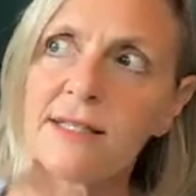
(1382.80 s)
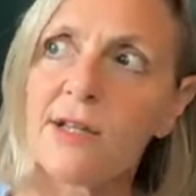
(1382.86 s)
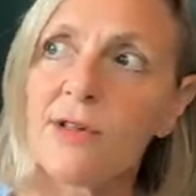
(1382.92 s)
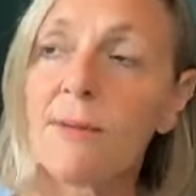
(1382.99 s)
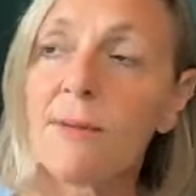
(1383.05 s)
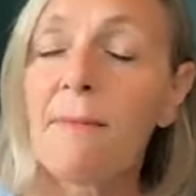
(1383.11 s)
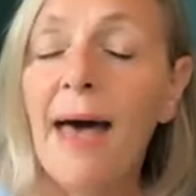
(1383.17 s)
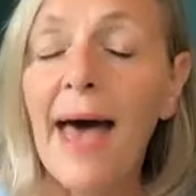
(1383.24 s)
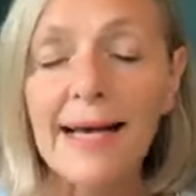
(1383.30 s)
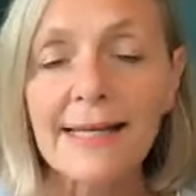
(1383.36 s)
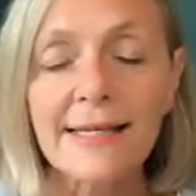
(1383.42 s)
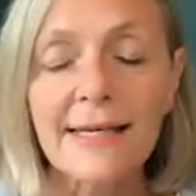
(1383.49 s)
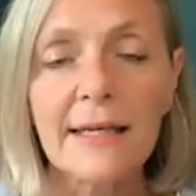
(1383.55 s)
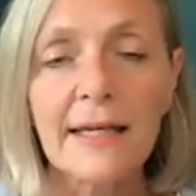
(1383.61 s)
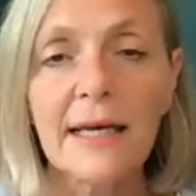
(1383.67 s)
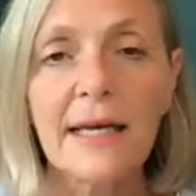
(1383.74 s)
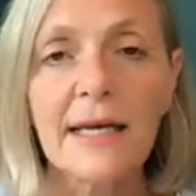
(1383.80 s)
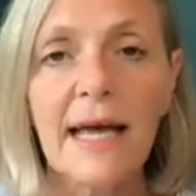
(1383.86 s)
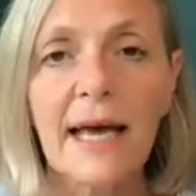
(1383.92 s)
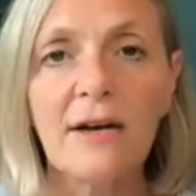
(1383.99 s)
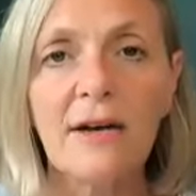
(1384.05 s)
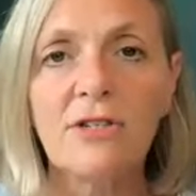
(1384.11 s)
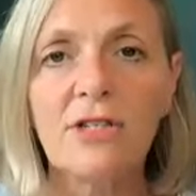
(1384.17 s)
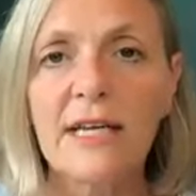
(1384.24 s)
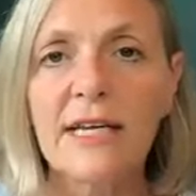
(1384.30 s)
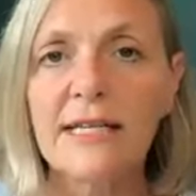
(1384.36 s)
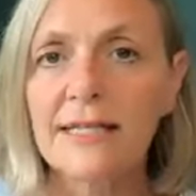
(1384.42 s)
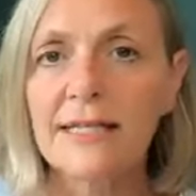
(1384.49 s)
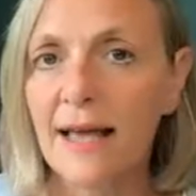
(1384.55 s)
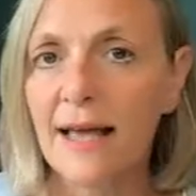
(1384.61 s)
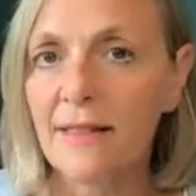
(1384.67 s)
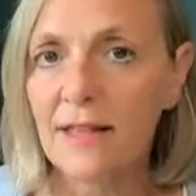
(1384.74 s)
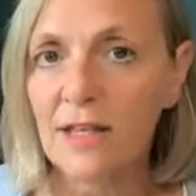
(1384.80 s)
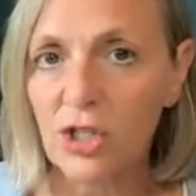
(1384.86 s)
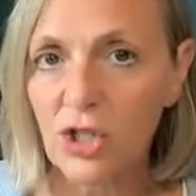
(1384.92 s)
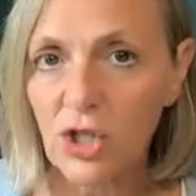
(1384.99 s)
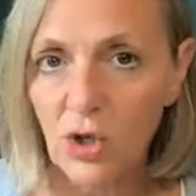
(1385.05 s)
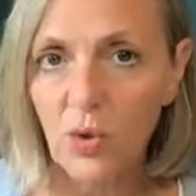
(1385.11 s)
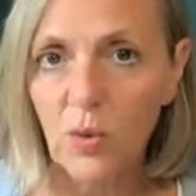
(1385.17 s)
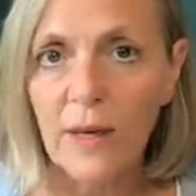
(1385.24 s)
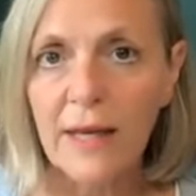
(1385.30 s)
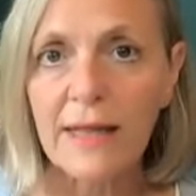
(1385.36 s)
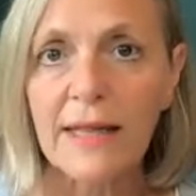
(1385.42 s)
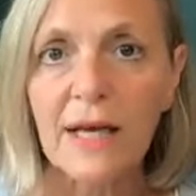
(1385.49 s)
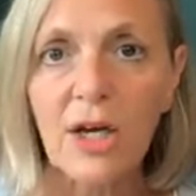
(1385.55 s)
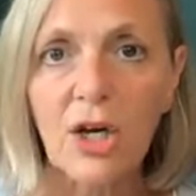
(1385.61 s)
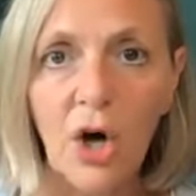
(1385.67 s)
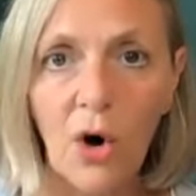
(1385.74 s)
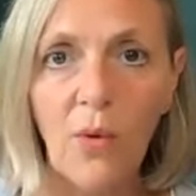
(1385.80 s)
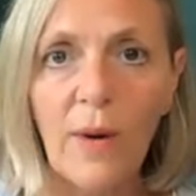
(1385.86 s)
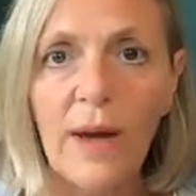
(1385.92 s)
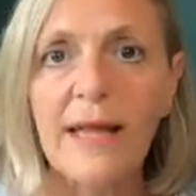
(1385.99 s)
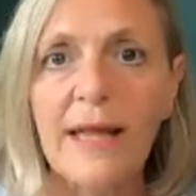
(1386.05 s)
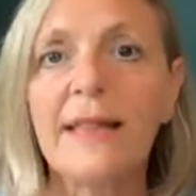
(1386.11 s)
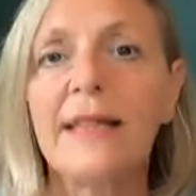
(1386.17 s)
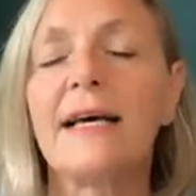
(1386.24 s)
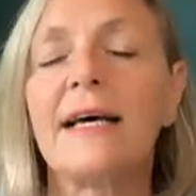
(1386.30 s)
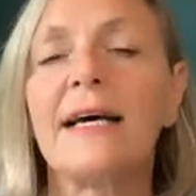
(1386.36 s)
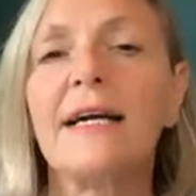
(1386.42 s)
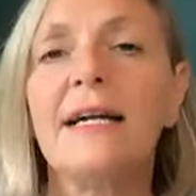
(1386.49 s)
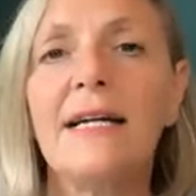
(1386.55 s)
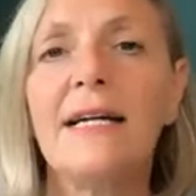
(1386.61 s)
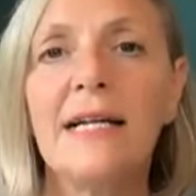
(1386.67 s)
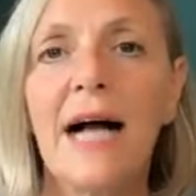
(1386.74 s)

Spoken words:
So the masculine energy is like the doing, the going, the